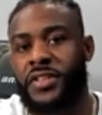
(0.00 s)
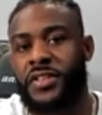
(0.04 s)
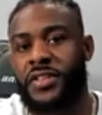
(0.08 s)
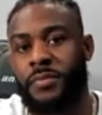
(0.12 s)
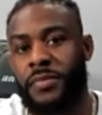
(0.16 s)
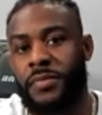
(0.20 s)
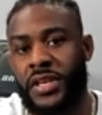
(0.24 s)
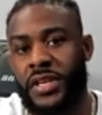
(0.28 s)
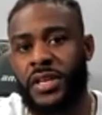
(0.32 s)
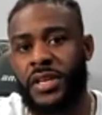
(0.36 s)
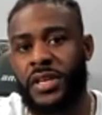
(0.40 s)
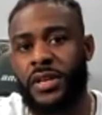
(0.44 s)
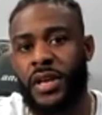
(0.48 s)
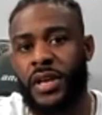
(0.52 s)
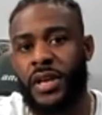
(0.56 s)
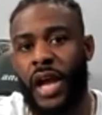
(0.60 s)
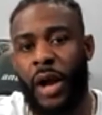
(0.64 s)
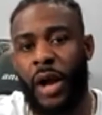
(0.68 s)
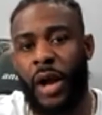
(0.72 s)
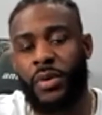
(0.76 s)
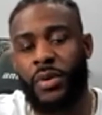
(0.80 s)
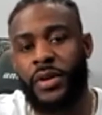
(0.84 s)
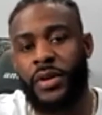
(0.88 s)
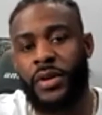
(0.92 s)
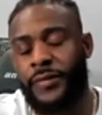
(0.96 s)
if it's me
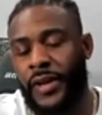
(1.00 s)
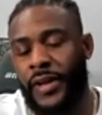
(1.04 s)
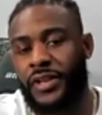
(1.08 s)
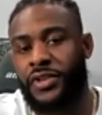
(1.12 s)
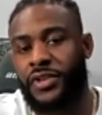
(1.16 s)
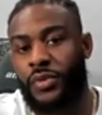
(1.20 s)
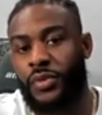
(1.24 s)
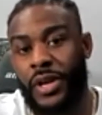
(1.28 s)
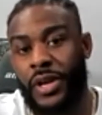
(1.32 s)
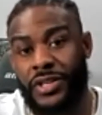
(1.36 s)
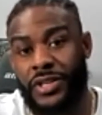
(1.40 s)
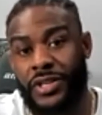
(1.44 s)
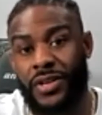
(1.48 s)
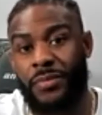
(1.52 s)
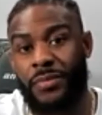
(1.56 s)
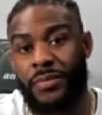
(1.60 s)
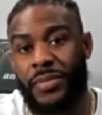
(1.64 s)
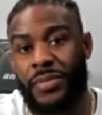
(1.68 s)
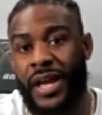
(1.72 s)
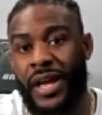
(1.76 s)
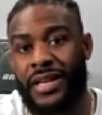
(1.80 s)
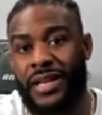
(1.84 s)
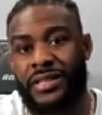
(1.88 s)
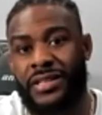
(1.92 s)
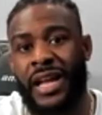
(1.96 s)
i want to fight you at
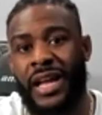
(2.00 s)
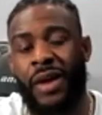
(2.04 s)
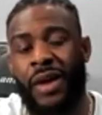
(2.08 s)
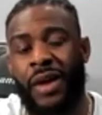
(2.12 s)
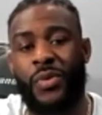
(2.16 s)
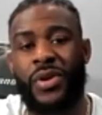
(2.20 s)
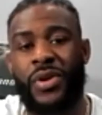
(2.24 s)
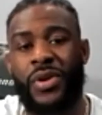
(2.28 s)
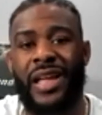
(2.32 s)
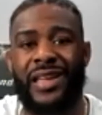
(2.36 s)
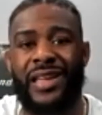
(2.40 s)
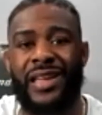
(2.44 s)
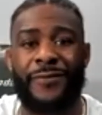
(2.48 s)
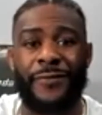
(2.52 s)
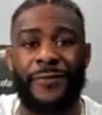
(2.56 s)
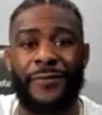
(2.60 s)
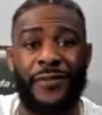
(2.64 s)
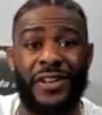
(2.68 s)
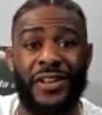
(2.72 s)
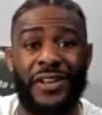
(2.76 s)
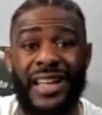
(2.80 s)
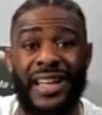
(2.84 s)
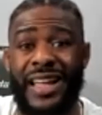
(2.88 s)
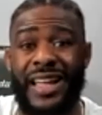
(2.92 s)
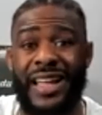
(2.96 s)
your best not when i can
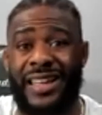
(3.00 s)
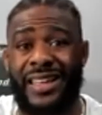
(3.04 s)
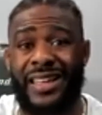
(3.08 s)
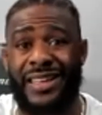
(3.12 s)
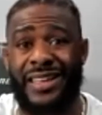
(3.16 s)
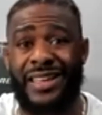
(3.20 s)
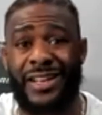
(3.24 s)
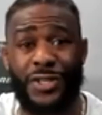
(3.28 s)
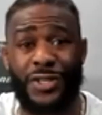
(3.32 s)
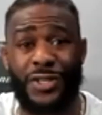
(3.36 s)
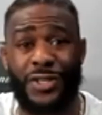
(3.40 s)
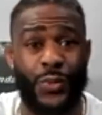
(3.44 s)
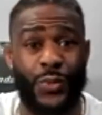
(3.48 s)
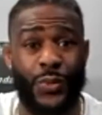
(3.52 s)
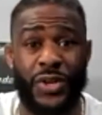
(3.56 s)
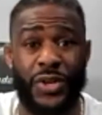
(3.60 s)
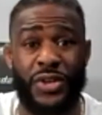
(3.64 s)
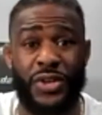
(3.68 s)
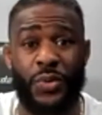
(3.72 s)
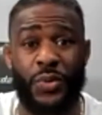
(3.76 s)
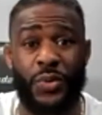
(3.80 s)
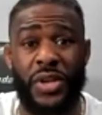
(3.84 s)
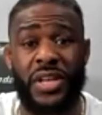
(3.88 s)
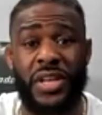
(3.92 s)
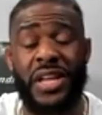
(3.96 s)
feel like i can get you
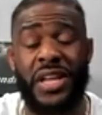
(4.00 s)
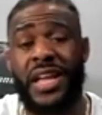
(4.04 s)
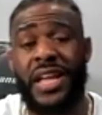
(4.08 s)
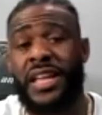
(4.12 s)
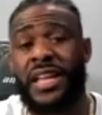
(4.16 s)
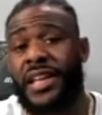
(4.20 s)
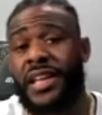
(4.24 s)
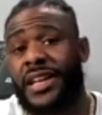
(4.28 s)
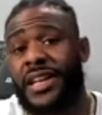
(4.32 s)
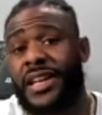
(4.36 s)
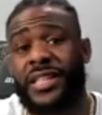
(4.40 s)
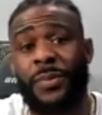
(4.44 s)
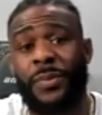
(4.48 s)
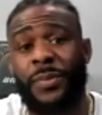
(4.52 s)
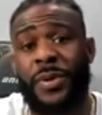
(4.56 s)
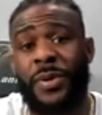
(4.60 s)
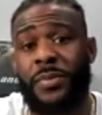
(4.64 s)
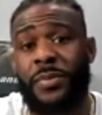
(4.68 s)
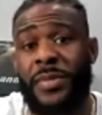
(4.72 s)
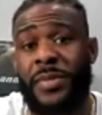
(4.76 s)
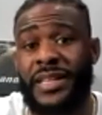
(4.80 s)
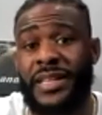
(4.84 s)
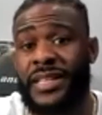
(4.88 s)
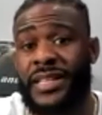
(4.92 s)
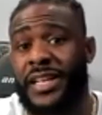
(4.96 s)
when you're weak yeah some
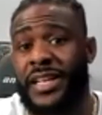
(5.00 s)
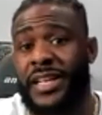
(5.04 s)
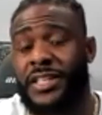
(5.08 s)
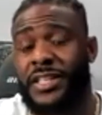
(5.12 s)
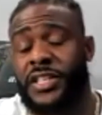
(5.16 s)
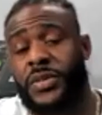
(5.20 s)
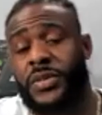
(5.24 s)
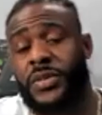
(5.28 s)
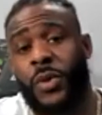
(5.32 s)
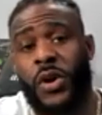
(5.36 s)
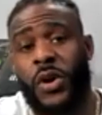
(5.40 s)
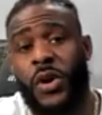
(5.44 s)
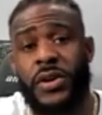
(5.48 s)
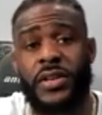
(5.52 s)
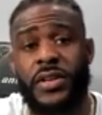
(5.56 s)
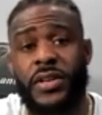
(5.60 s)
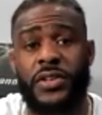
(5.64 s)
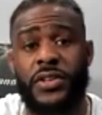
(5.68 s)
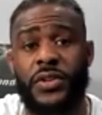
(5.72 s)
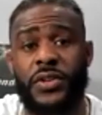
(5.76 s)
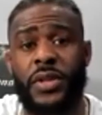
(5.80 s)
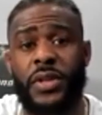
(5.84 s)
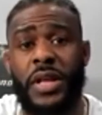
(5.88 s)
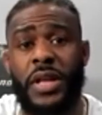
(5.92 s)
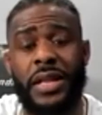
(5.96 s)
people might say it's
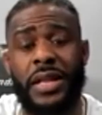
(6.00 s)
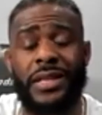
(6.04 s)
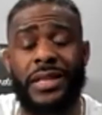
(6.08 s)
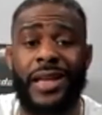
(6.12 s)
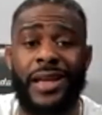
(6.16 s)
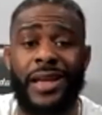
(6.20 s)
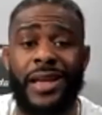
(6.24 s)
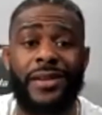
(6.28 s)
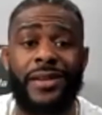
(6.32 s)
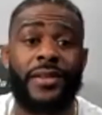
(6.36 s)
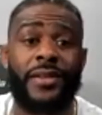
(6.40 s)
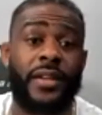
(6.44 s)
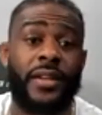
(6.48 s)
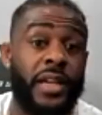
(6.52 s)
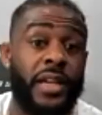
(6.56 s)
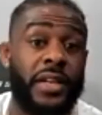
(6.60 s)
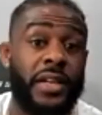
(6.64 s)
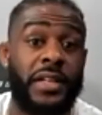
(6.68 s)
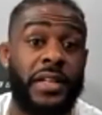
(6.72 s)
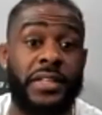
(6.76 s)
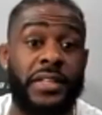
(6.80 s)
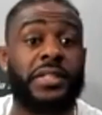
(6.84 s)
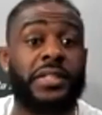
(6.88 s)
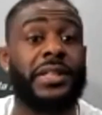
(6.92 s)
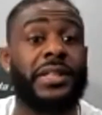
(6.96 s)
smarter to do that yeah
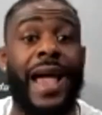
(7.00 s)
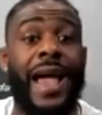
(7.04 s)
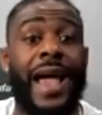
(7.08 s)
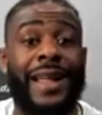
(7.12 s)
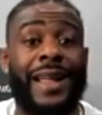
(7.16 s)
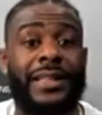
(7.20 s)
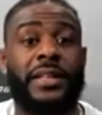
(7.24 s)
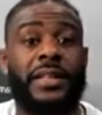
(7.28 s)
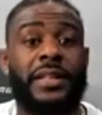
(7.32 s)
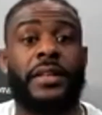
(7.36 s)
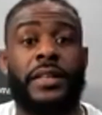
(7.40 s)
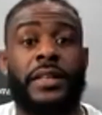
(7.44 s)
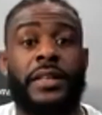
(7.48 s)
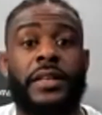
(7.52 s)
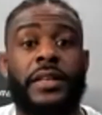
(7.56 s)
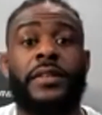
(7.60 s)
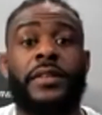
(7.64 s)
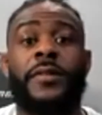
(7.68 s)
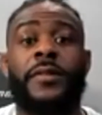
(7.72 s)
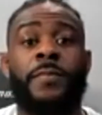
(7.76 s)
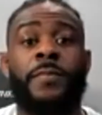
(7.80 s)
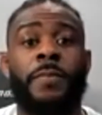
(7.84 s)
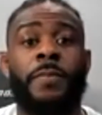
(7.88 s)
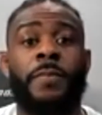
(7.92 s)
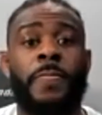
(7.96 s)
it is
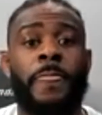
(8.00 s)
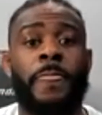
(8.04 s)
tactically